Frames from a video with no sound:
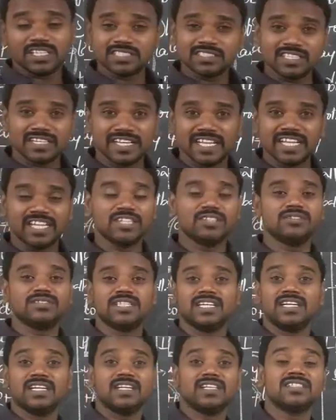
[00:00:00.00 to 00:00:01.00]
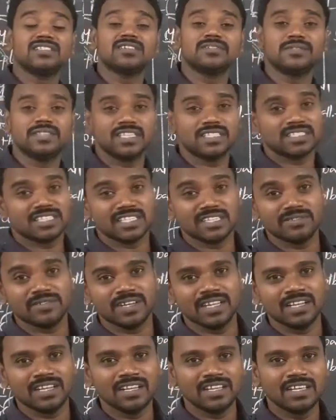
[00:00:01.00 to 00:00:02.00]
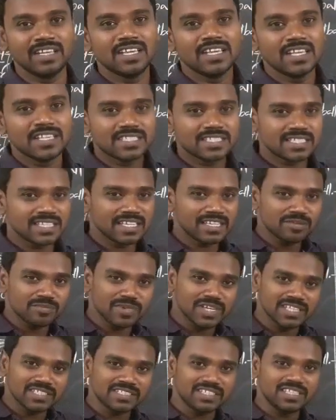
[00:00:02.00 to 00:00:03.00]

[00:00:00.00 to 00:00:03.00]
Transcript: is the negative sentence of they sing well? Sing means